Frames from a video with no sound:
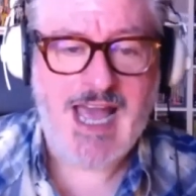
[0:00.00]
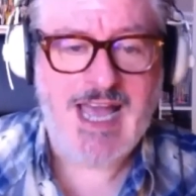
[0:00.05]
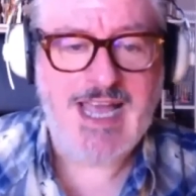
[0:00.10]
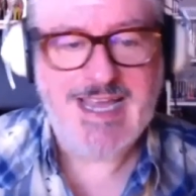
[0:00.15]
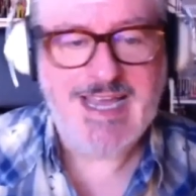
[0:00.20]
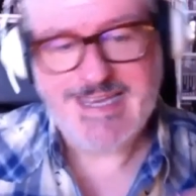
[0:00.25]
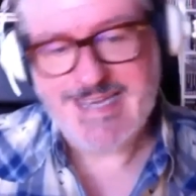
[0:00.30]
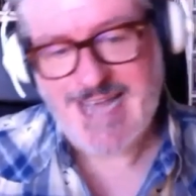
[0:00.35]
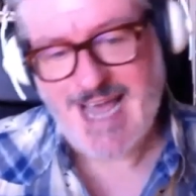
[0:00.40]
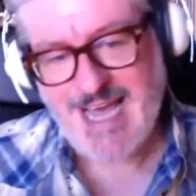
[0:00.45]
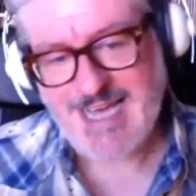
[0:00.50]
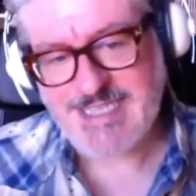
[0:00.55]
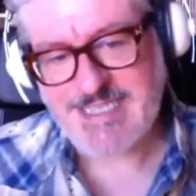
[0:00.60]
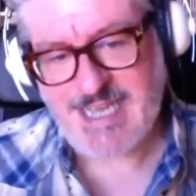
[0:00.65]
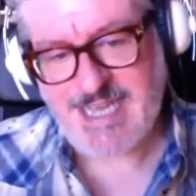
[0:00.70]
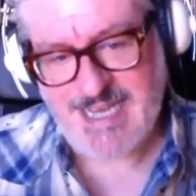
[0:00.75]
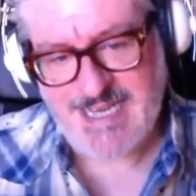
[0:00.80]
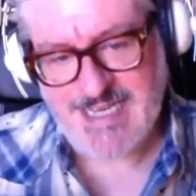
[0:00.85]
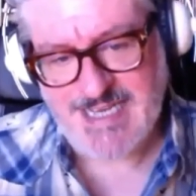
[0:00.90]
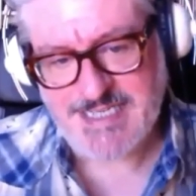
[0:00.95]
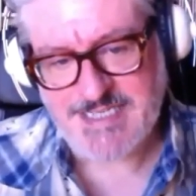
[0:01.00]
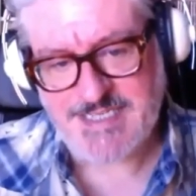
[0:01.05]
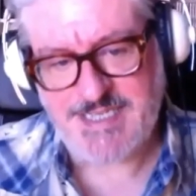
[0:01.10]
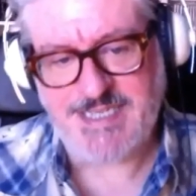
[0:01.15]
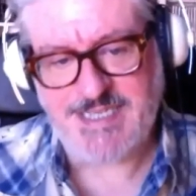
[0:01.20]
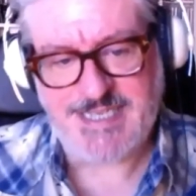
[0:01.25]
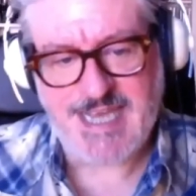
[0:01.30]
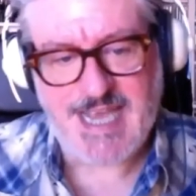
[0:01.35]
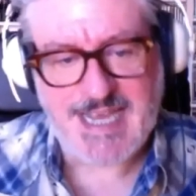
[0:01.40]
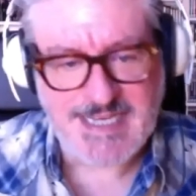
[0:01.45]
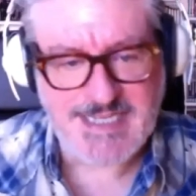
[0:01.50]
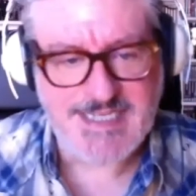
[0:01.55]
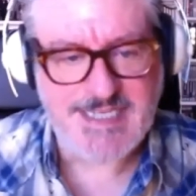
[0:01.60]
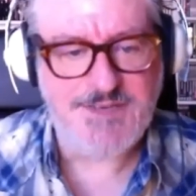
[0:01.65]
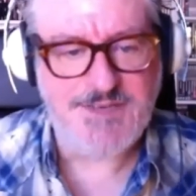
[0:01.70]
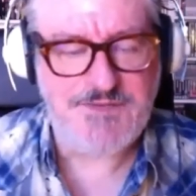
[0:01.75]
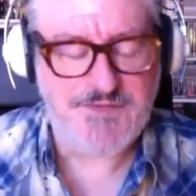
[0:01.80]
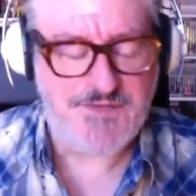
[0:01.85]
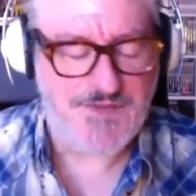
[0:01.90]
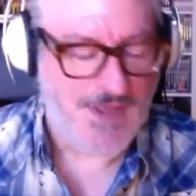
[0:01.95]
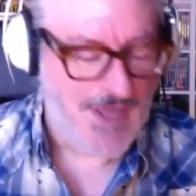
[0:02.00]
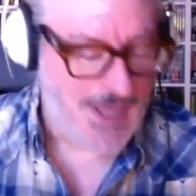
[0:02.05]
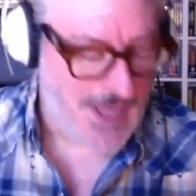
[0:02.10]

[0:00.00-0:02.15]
It has his detective,